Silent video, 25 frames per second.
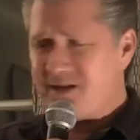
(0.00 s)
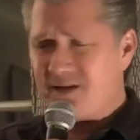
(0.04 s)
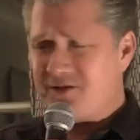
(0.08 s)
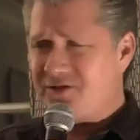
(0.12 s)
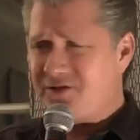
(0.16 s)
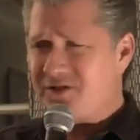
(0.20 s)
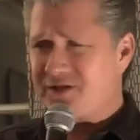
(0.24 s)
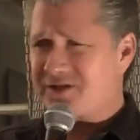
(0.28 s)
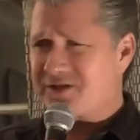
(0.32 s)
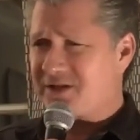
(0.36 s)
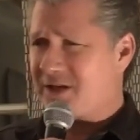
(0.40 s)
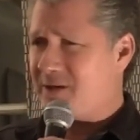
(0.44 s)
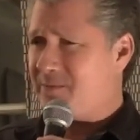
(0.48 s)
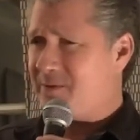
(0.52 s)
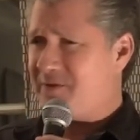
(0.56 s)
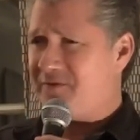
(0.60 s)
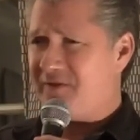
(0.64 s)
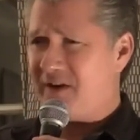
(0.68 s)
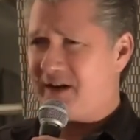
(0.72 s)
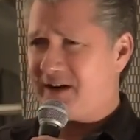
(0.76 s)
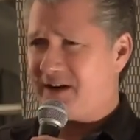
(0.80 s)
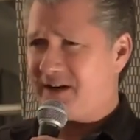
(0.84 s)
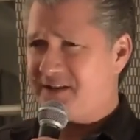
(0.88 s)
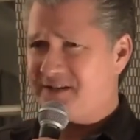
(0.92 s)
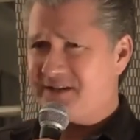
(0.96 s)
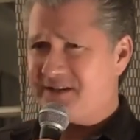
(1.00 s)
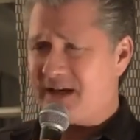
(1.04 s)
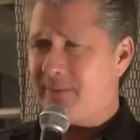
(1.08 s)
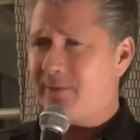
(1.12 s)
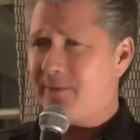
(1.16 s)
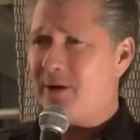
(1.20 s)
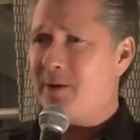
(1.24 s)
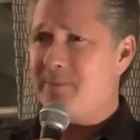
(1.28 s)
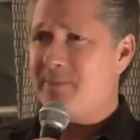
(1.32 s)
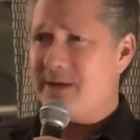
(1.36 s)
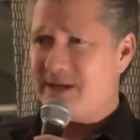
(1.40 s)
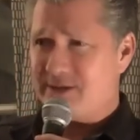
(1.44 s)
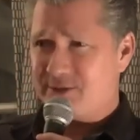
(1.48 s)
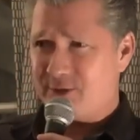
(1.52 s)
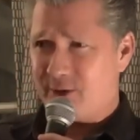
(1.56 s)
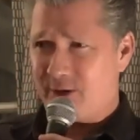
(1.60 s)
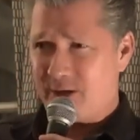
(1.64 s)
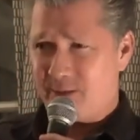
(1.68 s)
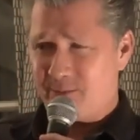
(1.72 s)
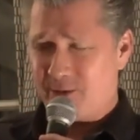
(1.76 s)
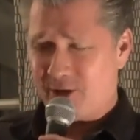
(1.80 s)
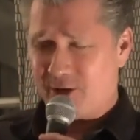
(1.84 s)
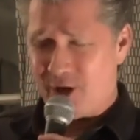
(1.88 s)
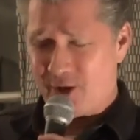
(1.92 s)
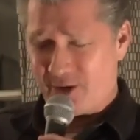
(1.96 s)
think this shit's going to be fucking insane. I'm going to meet
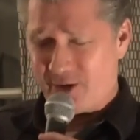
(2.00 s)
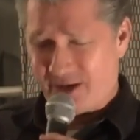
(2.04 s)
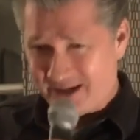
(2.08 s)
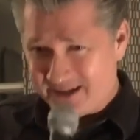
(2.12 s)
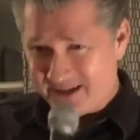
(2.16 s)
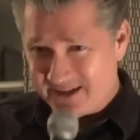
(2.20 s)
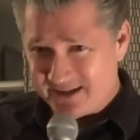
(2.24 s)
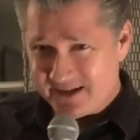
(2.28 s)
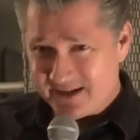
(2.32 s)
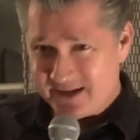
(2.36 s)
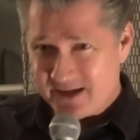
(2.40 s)
Tony Baloney.